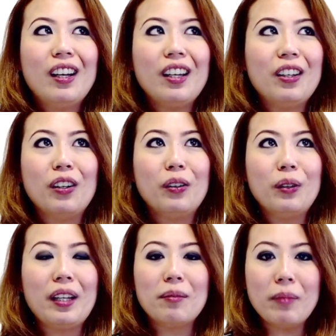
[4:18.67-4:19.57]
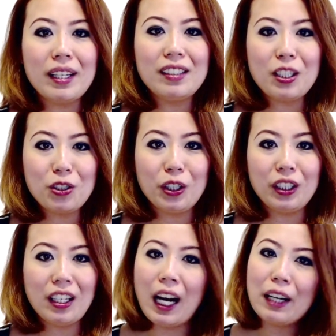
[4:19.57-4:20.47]
you know, an amazing
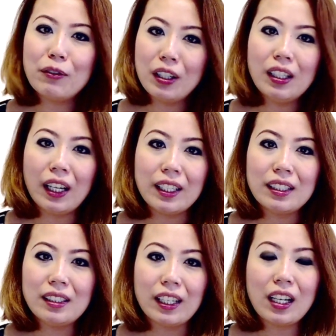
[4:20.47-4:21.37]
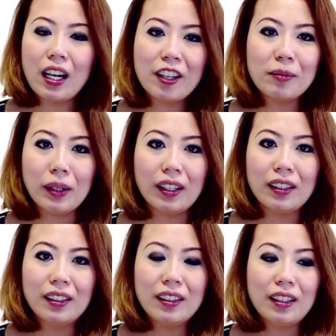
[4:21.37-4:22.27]
journey, I realized that
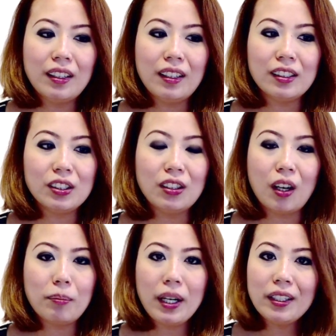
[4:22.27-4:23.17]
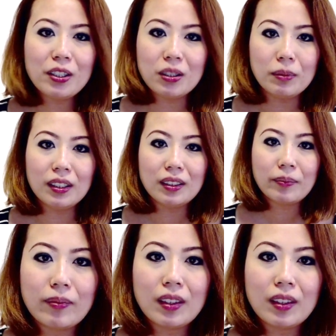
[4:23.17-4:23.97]
karma, it's not punishment.